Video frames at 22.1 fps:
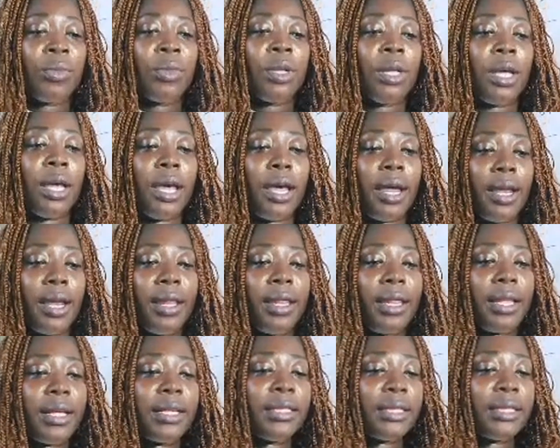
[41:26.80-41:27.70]
And
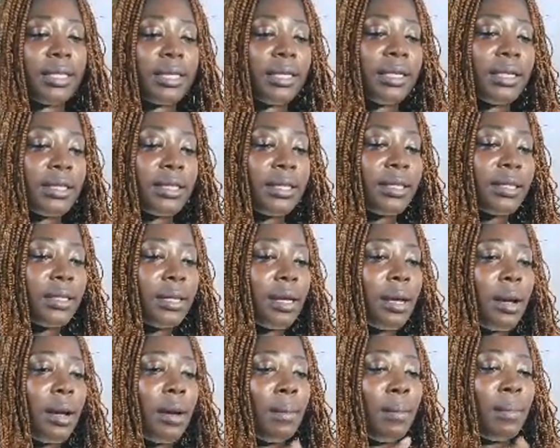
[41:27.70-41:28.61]
this is
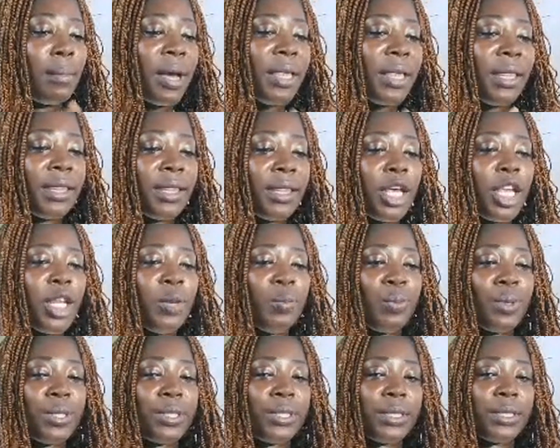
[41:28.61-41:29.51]
my third
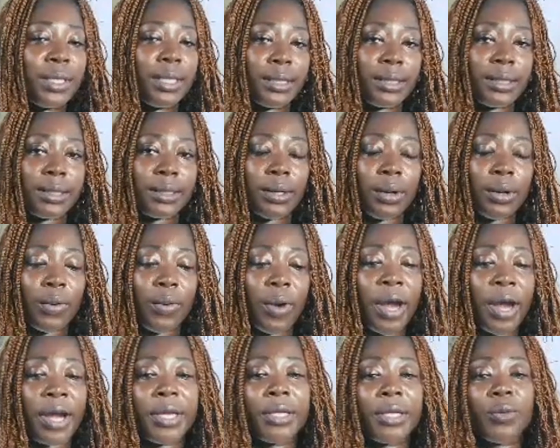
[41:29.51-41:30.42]
business, all
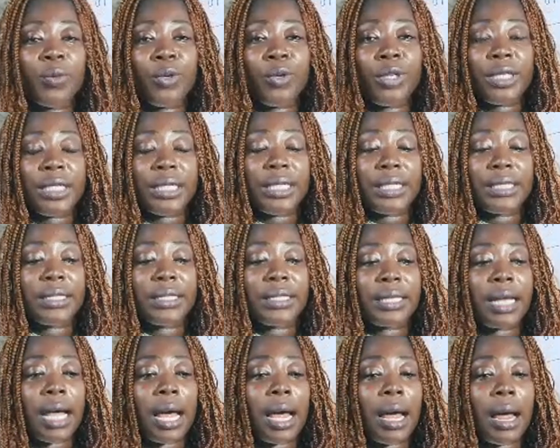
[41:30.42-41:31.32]
right, which is
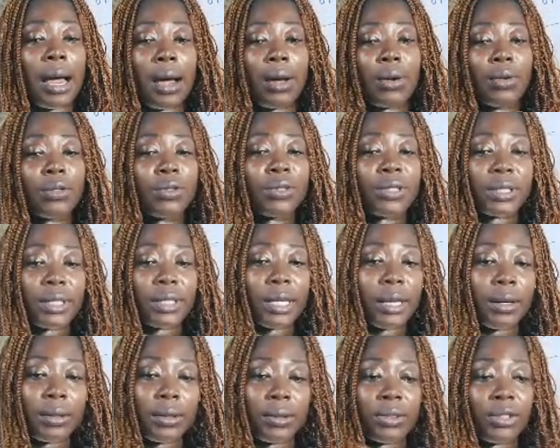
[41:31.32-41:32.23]
how to
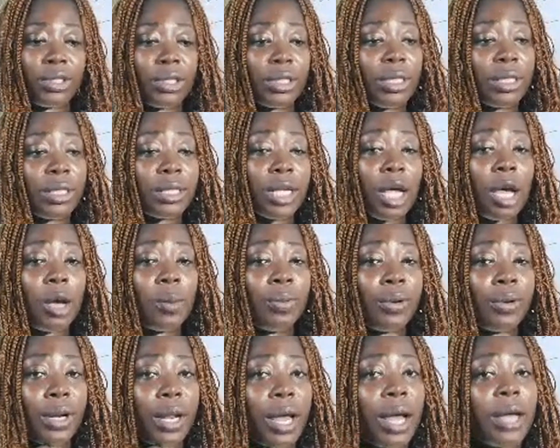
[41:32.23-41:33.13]
sell digital
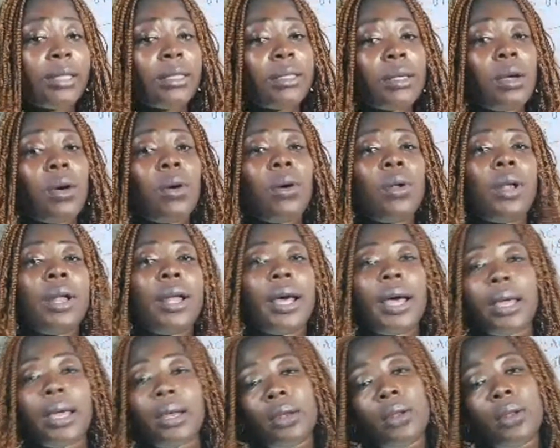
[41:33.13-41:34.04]
products
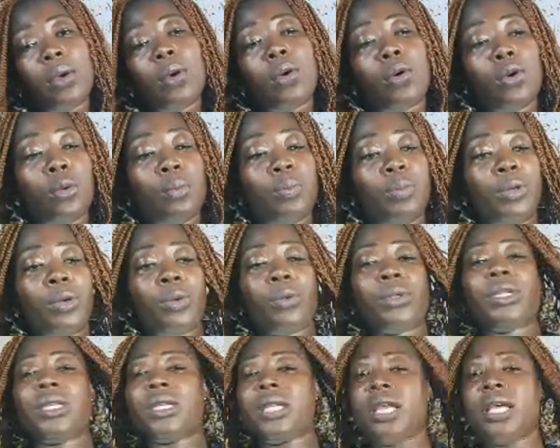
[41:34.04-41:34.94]
online or
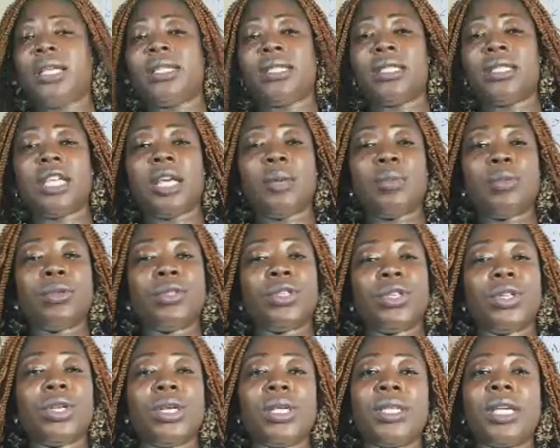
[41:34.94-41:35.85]
building a stable
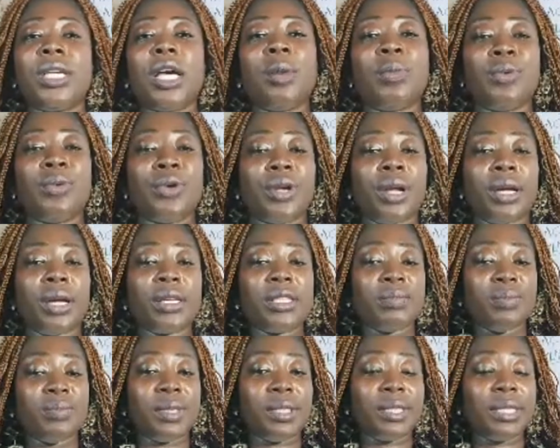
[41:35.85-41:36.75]
digital
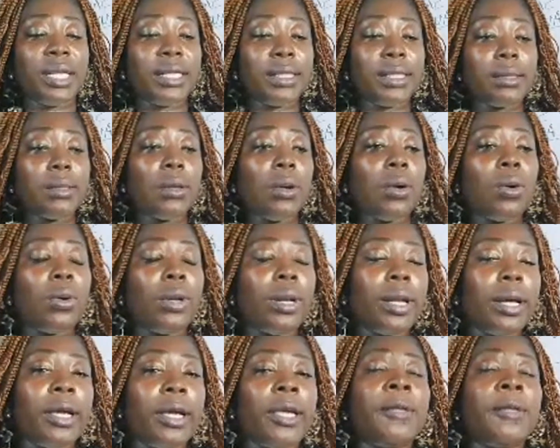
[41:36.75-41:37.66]
product business online.